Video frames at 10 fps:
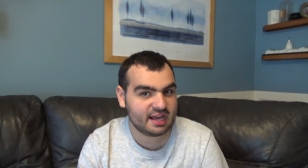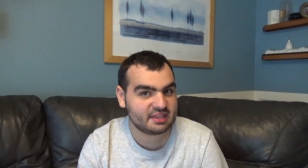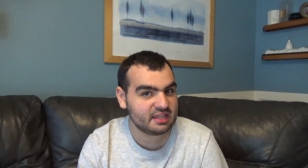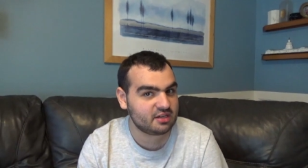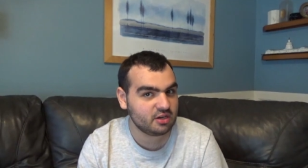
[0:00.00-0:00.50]

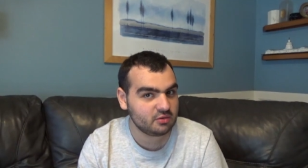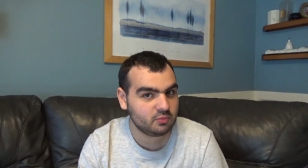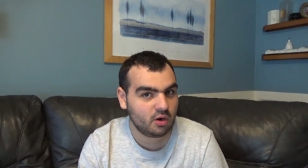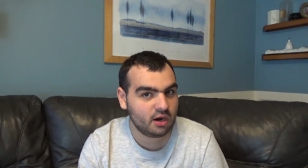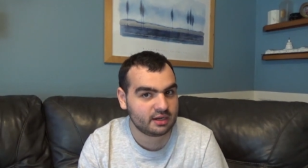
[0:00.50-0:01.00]
think could
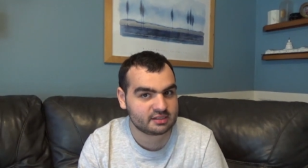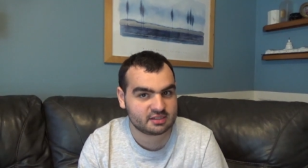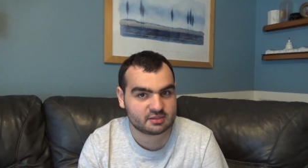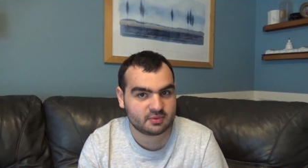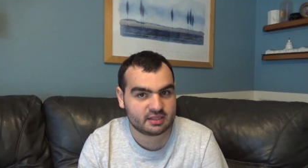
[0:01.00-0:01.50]
work. It's
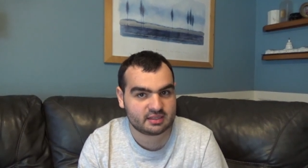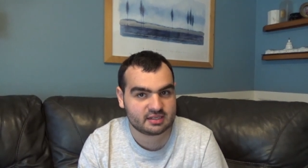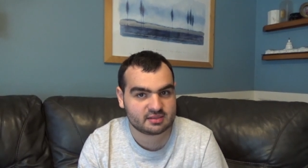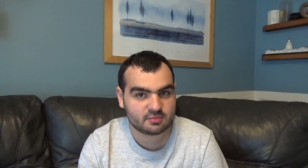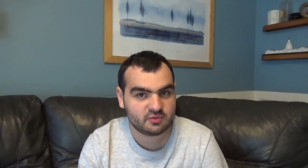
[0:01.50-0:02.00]
just when it
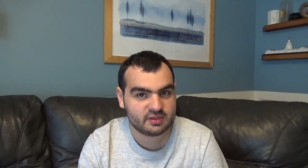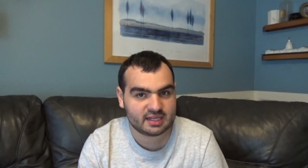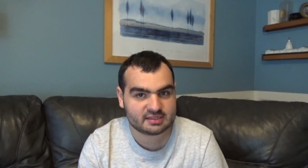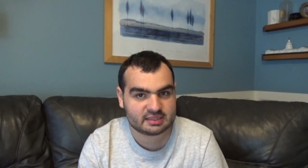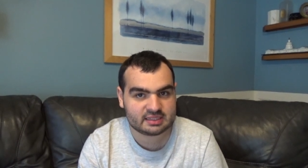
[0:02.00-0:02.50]
does a movie
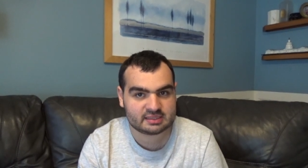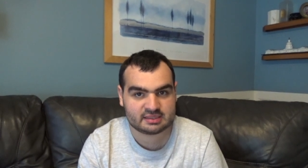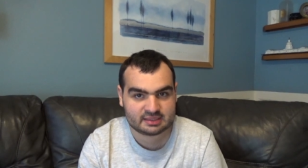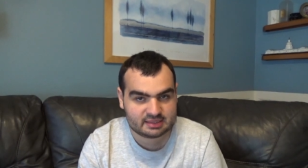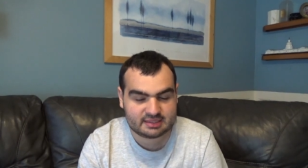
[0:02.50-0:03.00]
that's
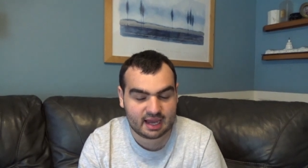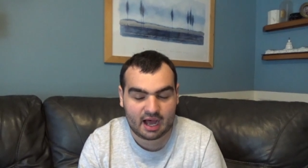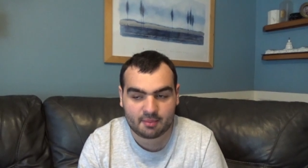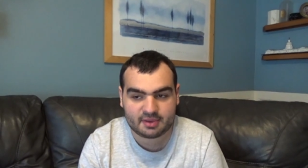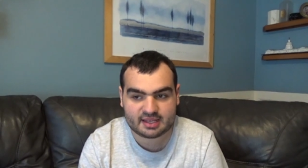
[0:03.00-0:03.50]
this
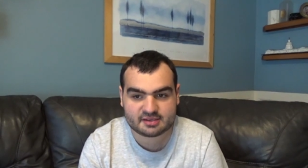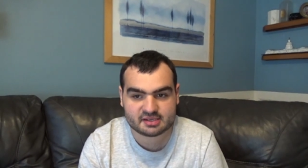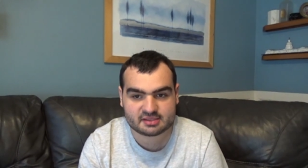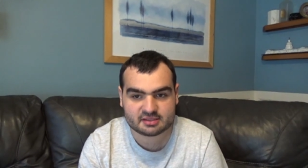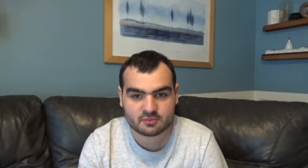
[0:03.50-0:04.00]
dumb, it
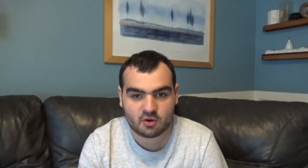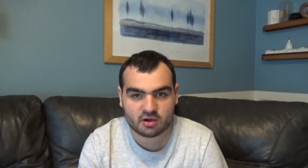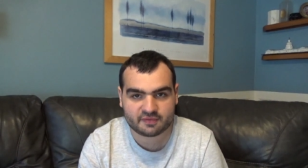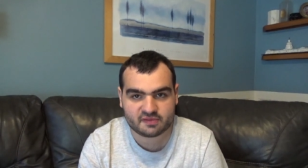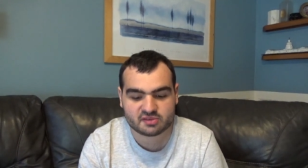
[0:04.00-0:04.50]
just doesn't
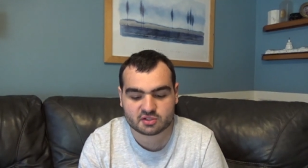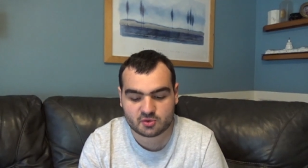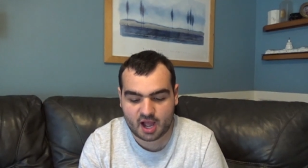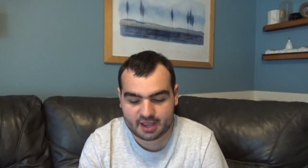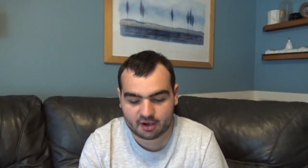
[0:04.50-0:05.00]
work. It feels
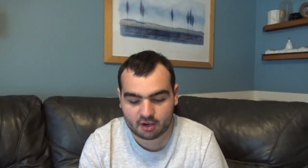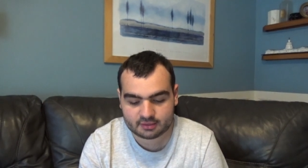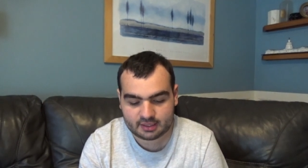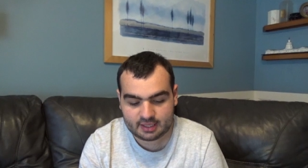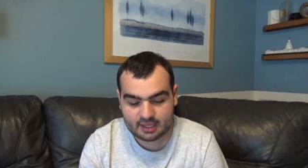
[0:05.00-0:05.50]
try
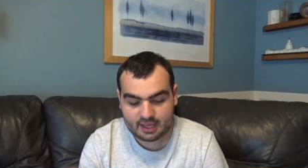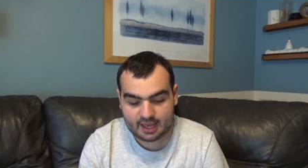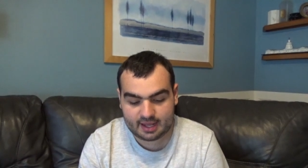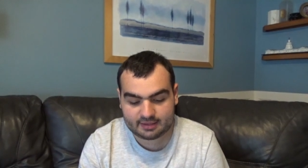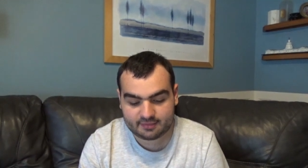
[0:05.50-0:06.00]
hard.
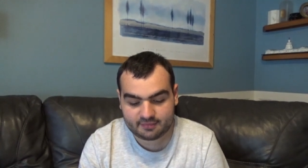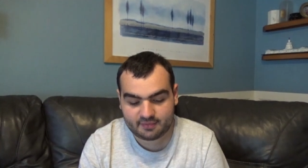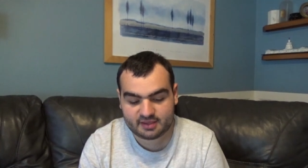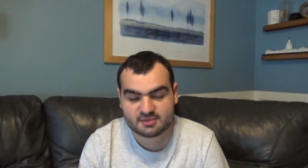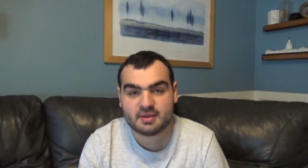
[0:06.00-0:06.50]
And
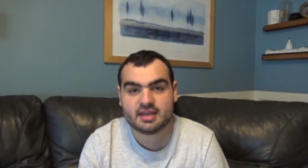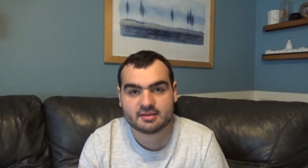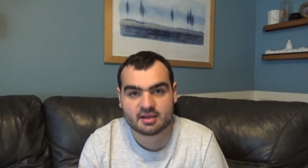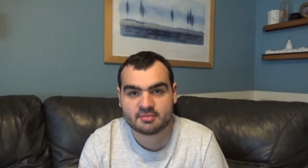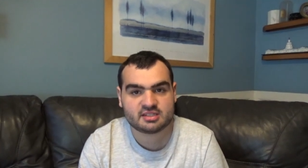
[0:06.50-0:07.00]
speaking
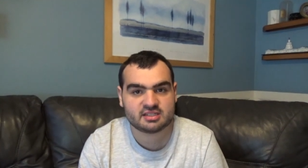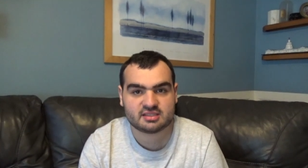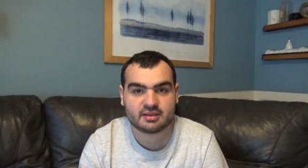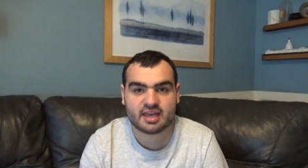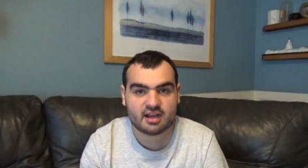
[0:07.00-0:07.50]
of dumb, it's
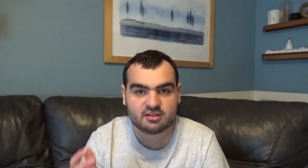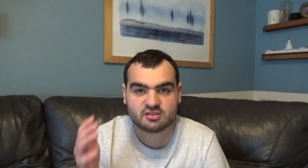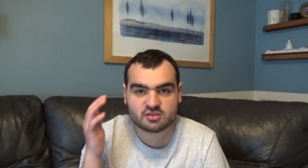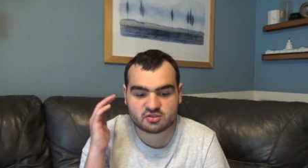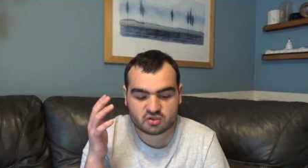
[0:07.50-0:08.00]
just the
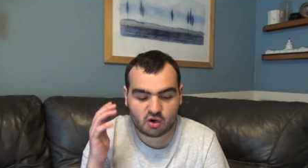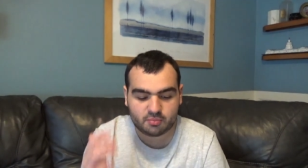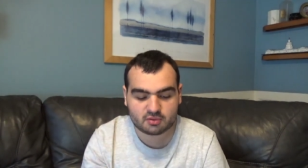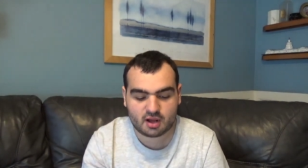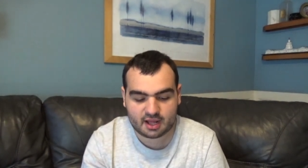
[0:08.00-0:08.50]
characters are so
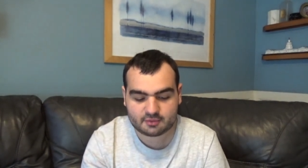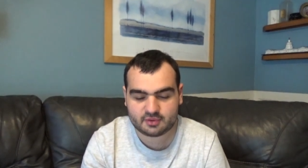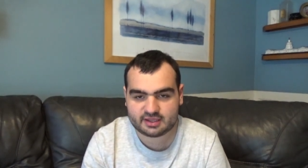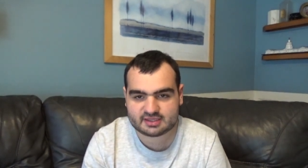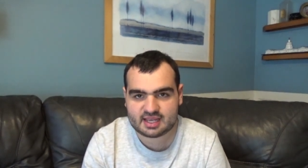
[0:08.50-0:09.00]
moronic
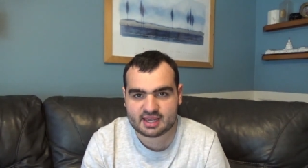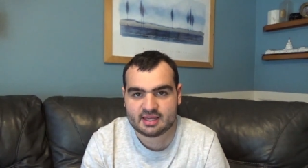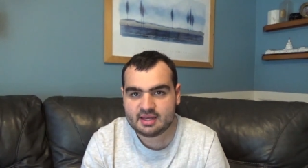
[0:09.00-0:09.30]
when it's like,